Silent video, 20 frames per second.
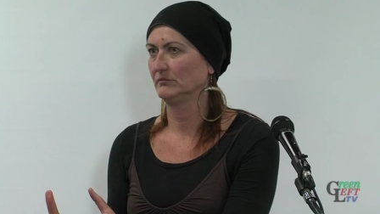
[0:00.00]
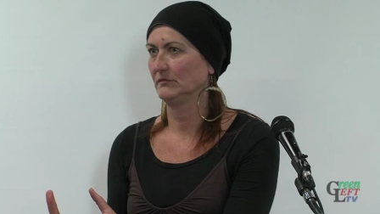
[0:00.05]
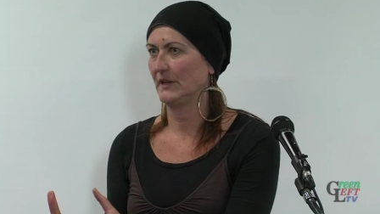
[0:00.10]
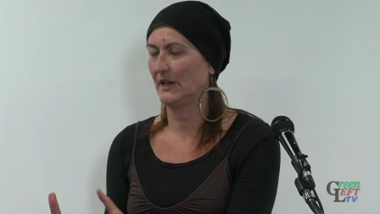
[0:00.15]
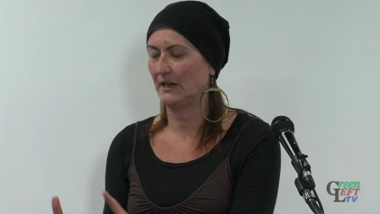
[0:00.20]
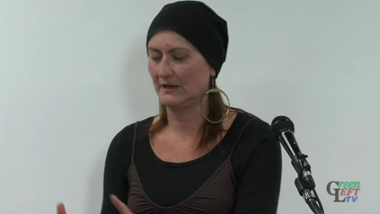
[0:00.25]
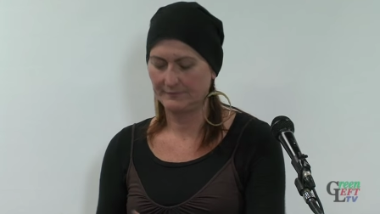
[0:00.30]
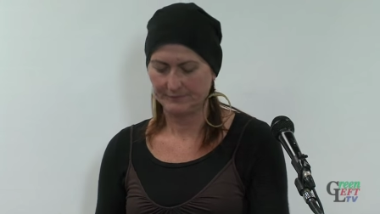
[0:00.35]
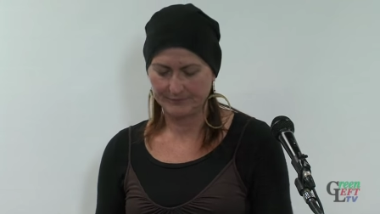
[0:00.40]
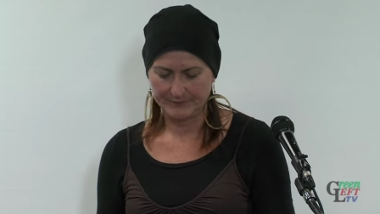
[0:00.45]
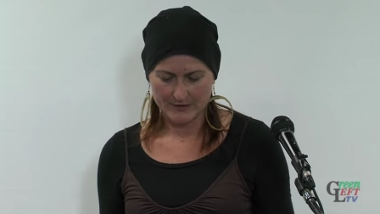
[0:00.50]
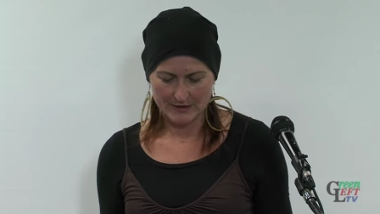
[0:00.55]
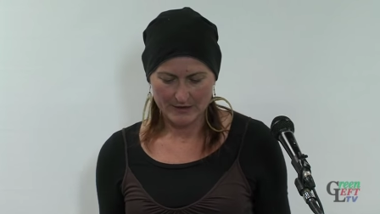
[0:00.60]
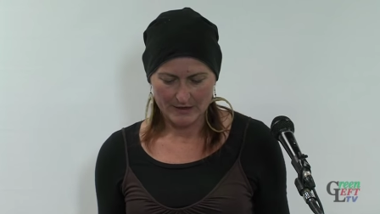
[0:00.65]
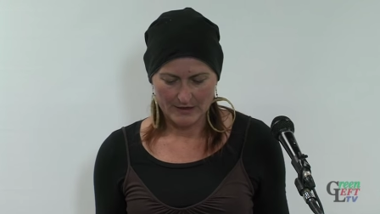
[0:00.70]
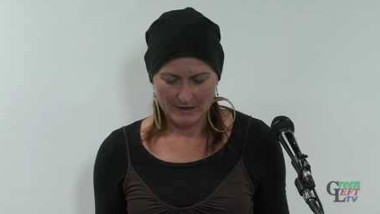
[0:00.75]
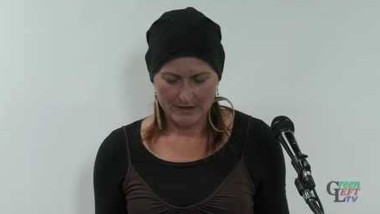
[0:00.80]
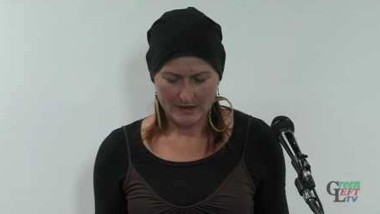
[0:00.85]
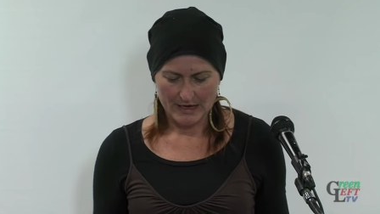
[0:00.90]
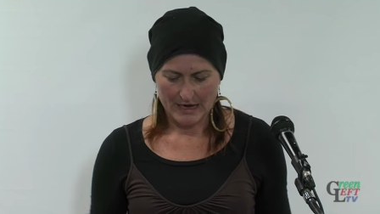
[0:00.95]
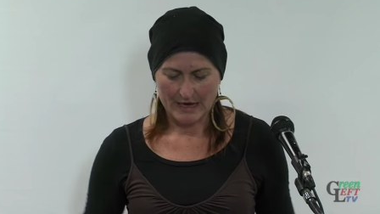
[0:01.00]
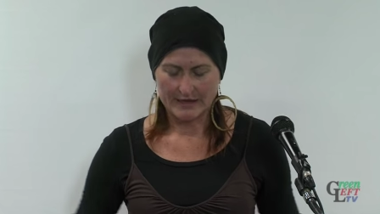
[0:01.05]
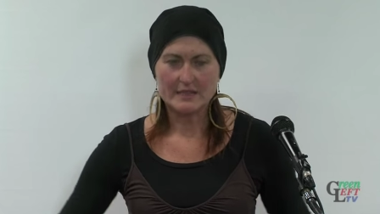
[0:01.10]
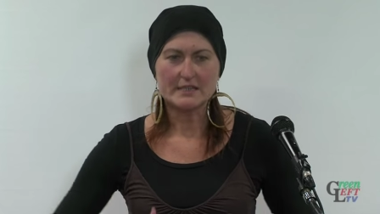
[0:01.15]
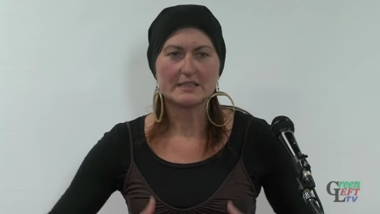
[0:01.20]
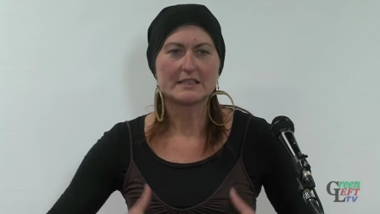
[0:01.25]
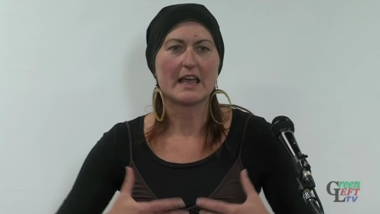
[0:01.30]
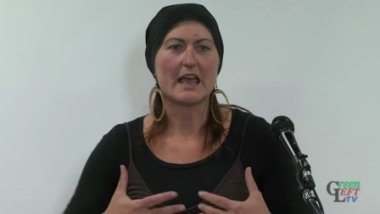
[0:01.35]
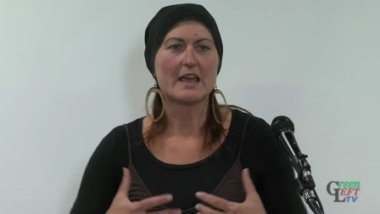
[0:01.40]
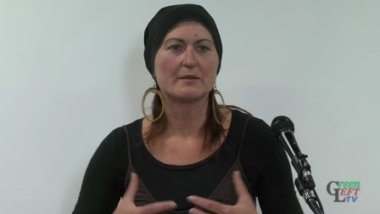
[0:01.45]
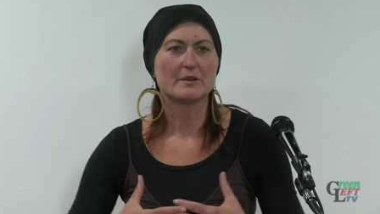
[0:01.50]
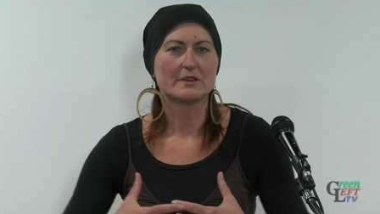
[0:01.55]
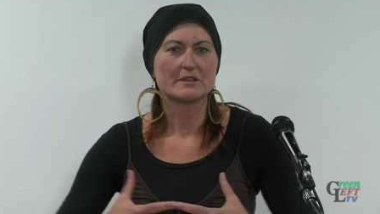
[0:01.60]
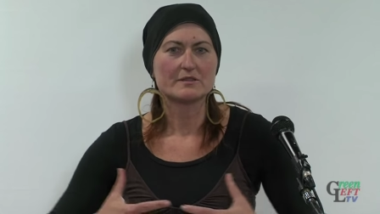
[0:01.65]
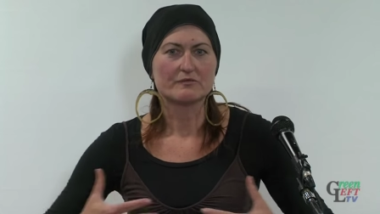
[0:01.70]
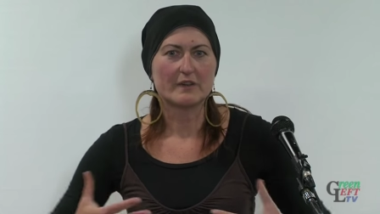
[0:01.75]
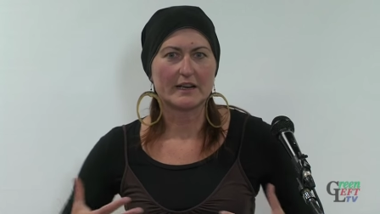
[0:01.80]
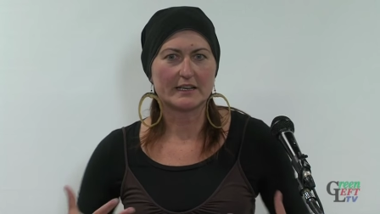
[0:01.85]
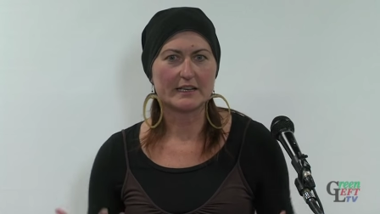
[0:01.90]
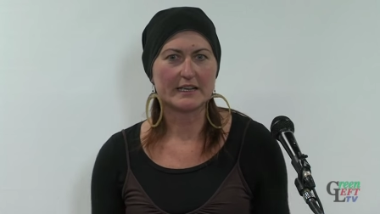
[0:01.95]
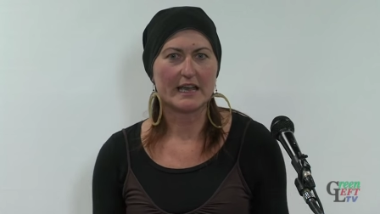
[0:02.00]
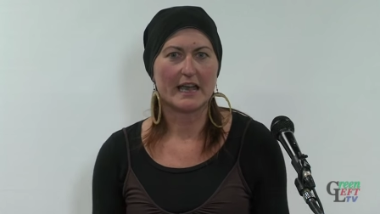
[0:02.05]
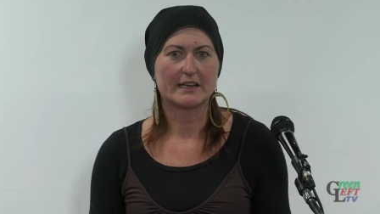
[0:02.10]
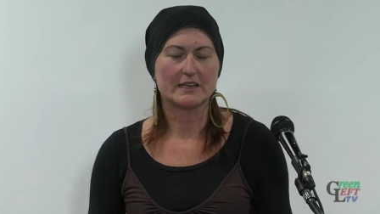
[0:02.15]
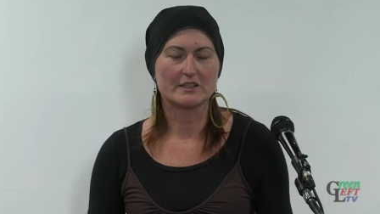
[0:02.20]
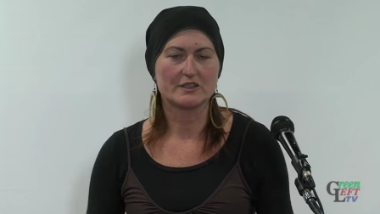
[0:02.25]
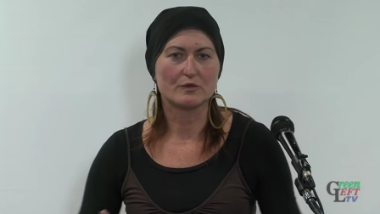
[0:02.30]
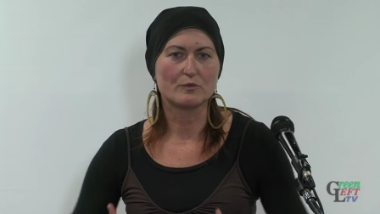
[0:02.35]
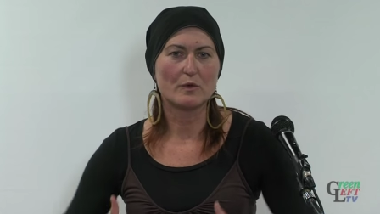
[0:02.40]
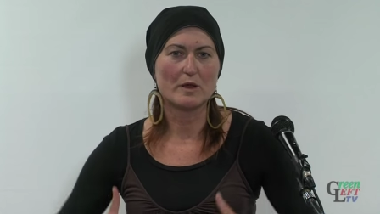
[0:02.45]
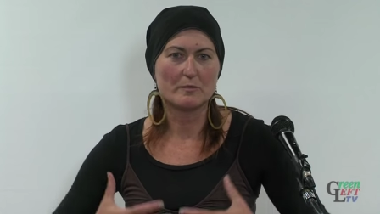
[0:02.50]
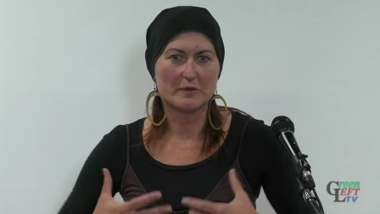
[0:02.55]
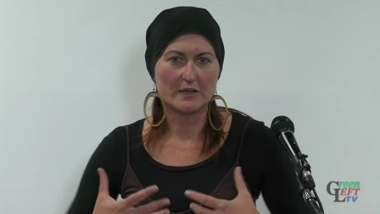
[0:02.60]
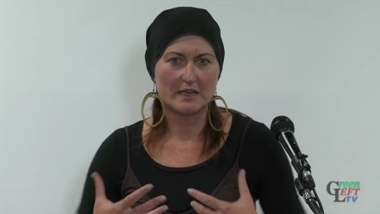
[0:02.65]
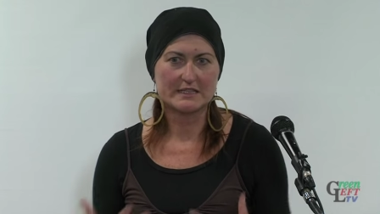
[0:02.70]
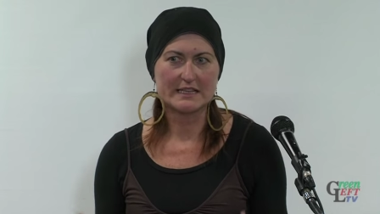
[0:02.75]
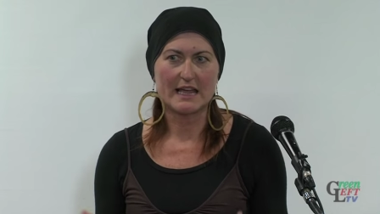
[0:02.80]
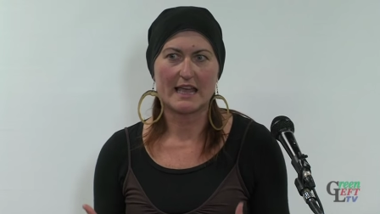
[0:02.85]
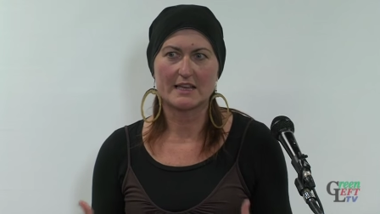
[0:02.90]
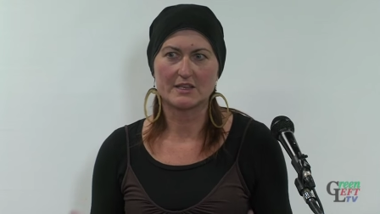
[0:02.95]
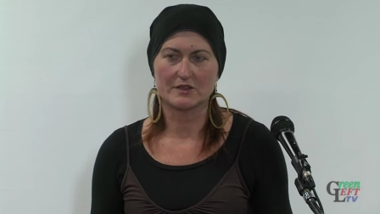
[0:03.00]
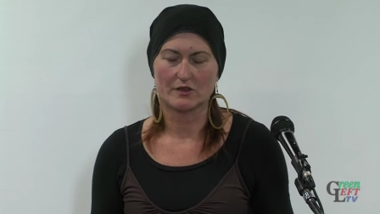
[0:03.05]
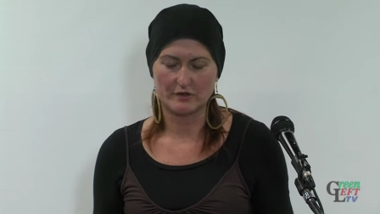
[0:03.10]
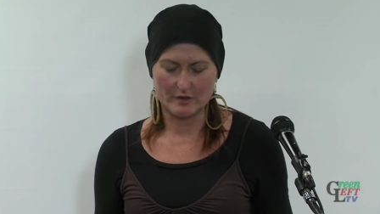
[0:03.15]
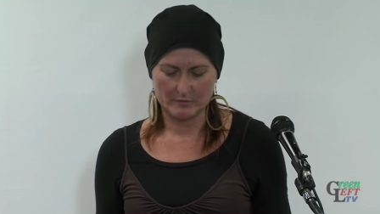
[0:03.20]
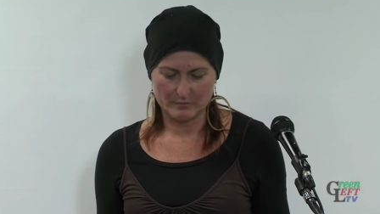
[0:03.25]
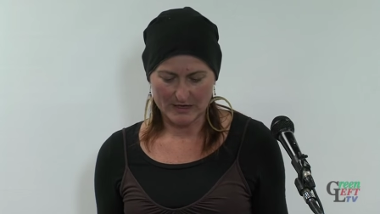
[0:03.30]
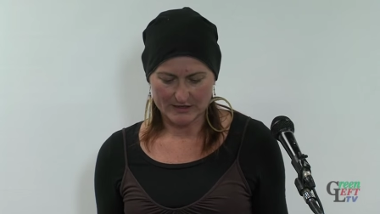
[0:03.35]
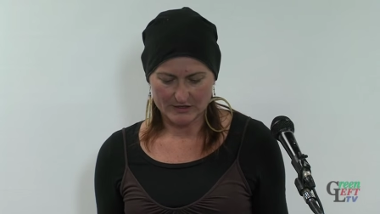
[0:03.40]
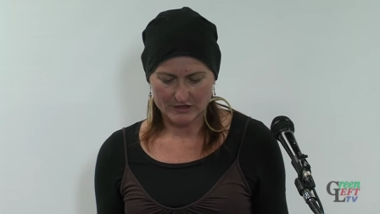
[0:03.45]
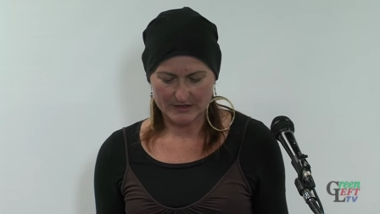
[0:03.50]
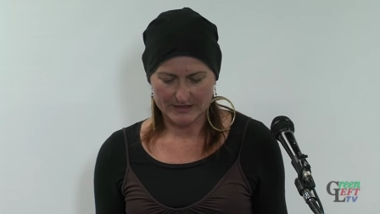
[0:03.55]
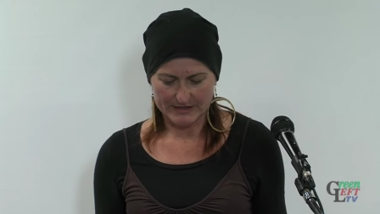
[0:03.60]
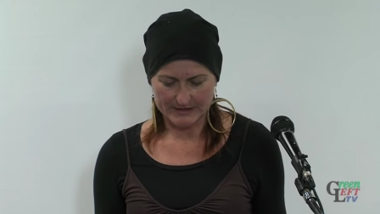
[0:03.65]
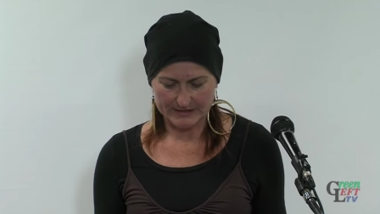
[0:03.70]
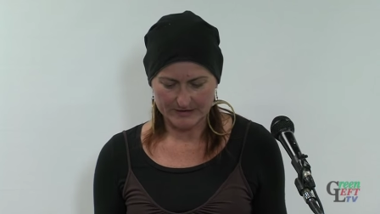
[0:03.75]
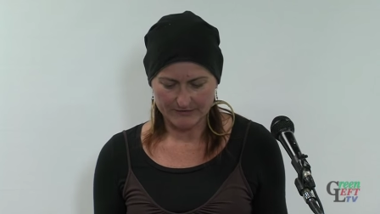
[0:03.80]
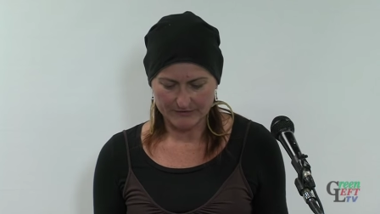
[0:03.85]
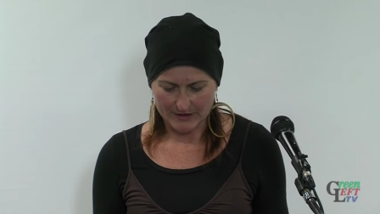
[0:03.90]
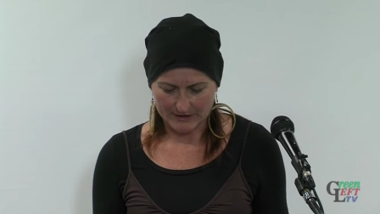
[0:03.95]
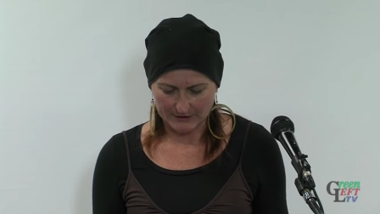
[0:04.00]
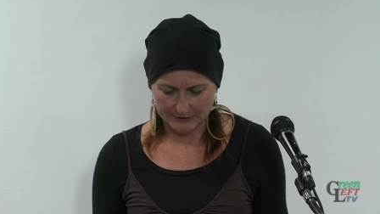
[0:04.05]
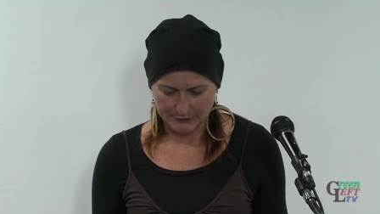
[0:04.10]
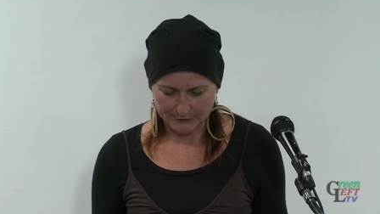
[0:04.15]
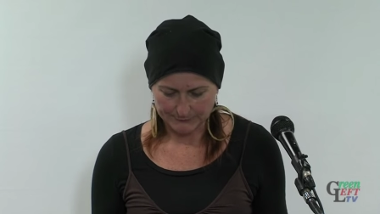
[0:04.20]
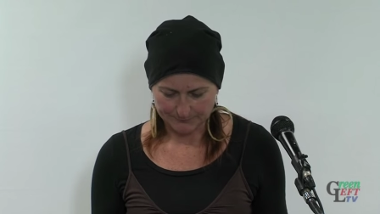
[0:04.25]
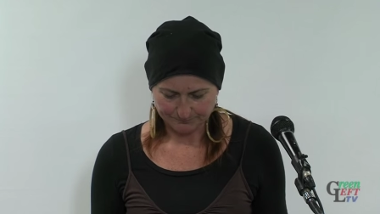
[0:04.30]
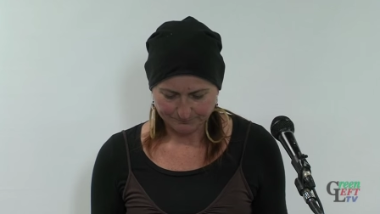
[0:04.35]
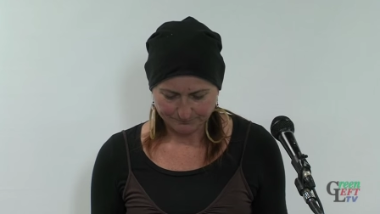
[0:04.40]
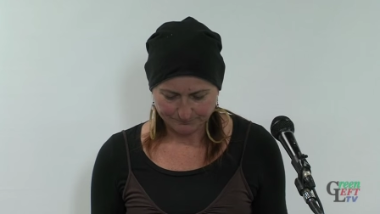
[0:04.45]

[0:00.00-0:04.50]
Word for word: Yeah? And this labor is relegated to women and takes on a much lesser value.